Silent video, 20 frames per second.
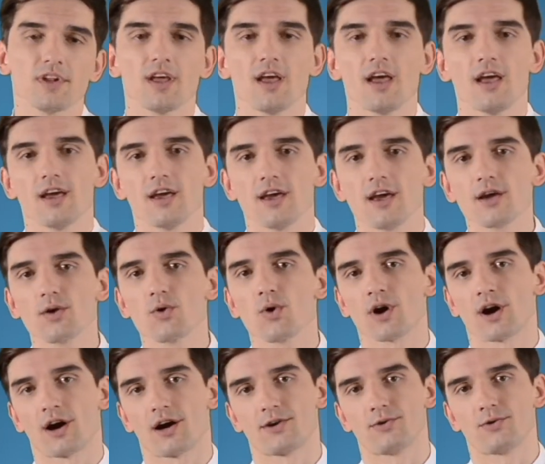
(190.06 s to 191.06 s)

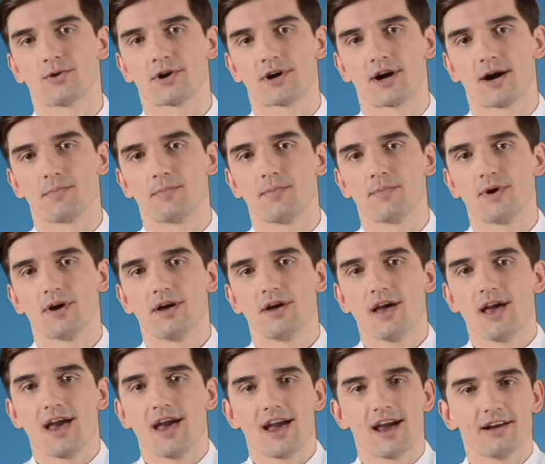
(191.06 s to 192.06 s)
Echocardiogram.
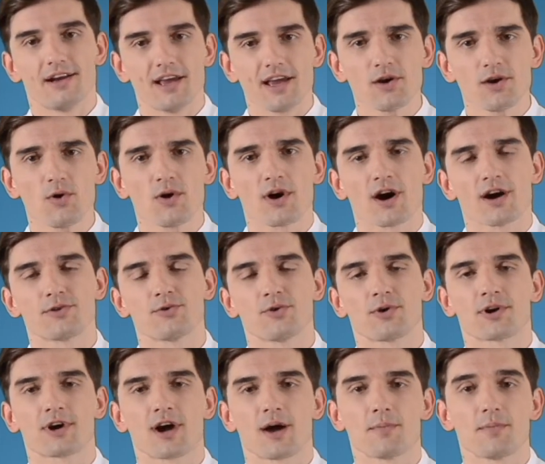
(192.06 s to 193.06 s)
An
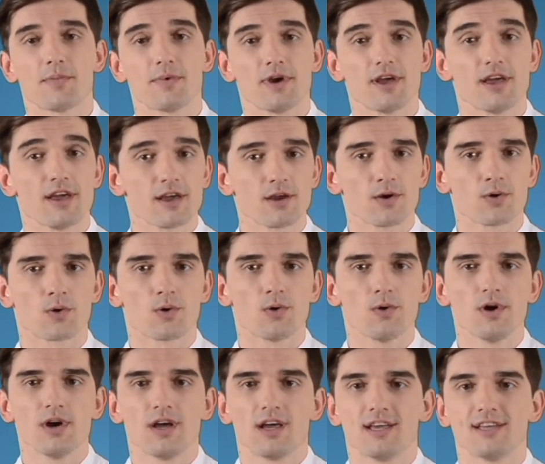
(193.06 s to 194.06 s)
echocardiogram echo
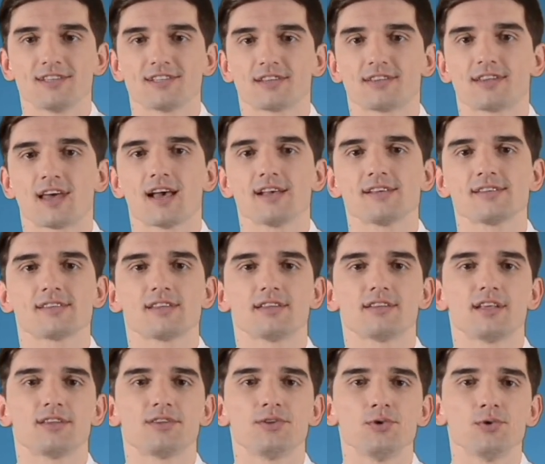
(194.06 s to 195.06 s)
is a test
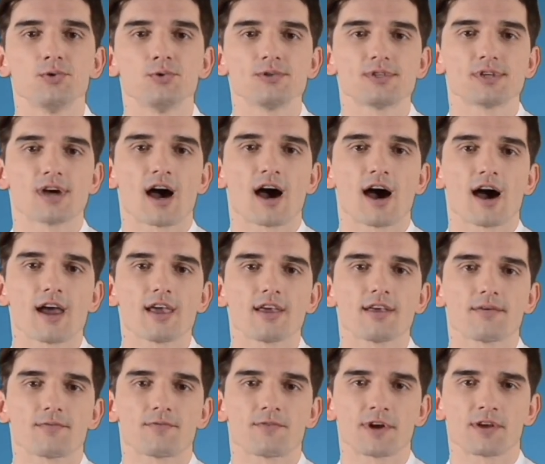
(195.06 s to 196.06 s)
that uses
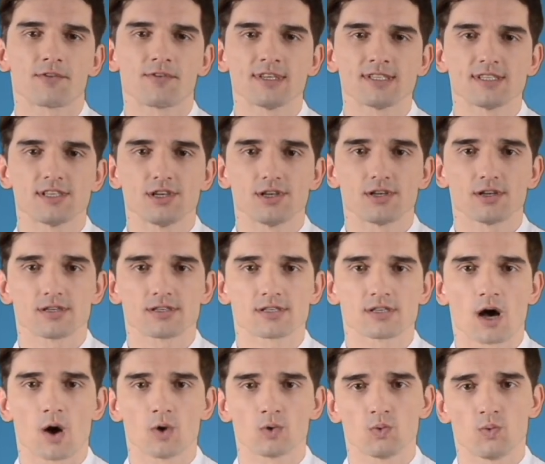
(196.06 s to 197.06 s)
high-frequency
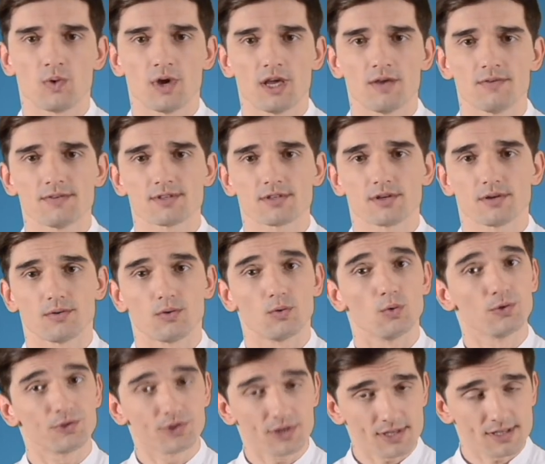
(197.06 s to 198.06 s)
sound waves,
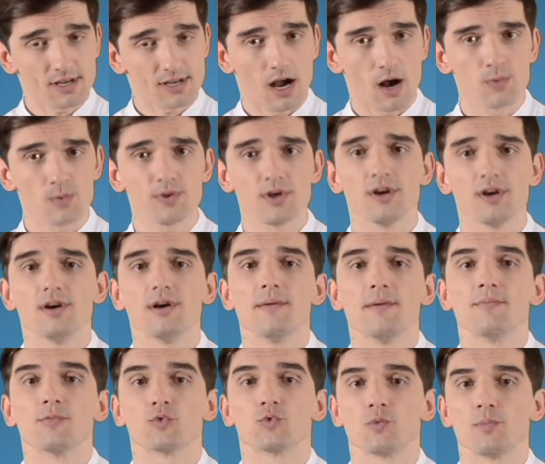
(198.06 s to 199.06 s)
ultrasound,
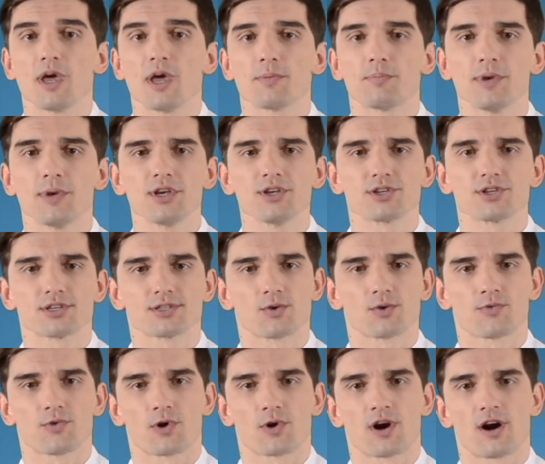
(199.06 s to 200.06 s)
to make pictures of
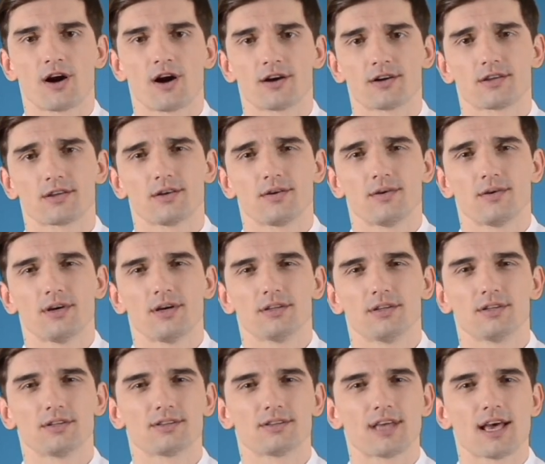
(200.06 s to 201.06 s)
your heart. The
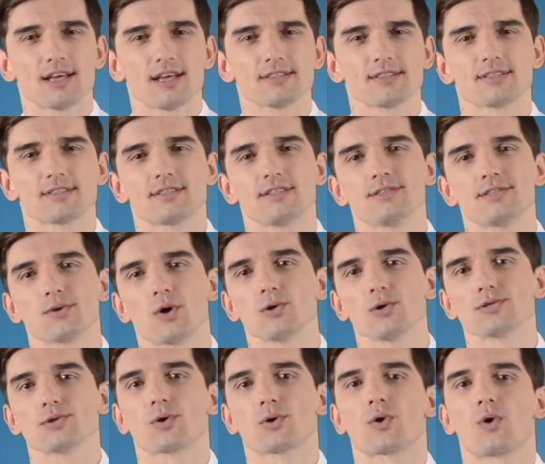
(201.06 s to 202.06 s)
test is
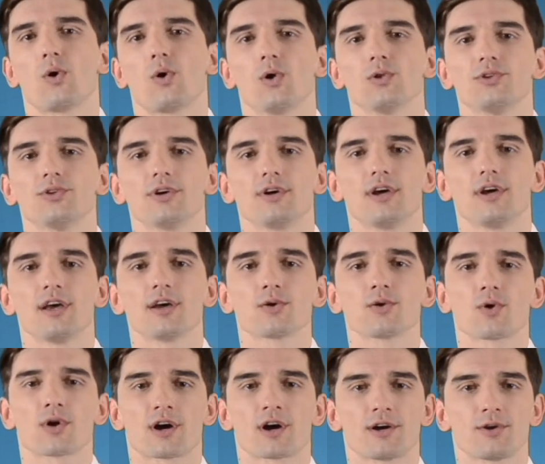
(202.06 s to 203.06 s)
also called
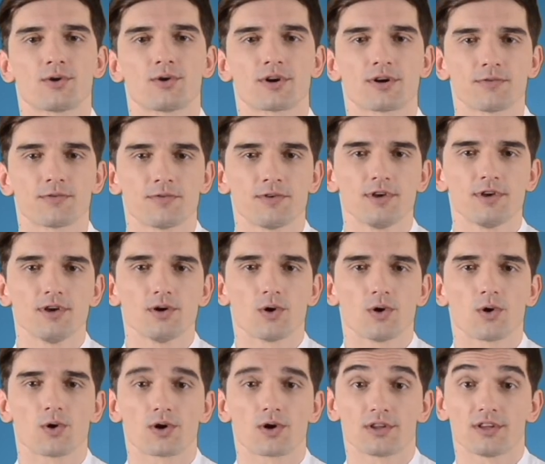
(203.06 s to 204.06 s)
echocardiography
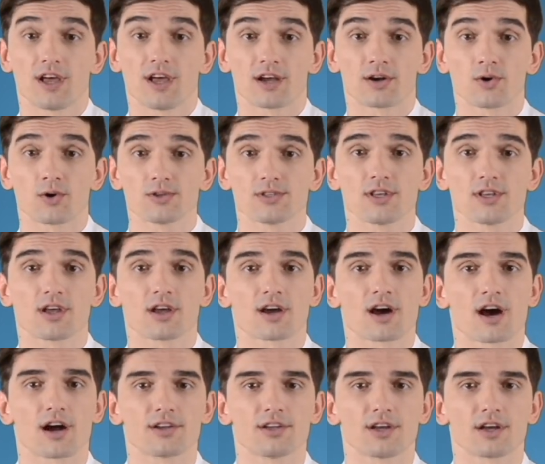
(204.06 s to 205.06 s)
or diagnostic
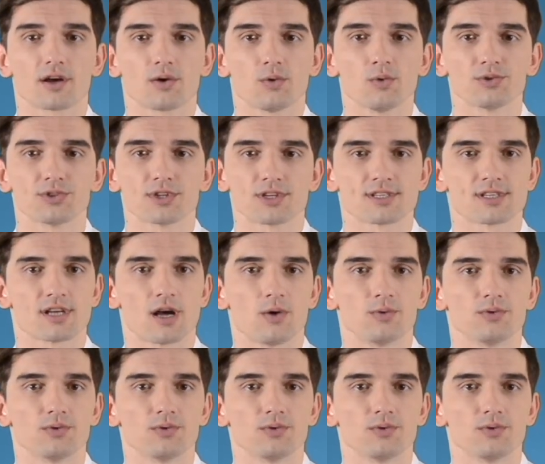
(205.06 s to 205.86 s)
cardiac ultrasound.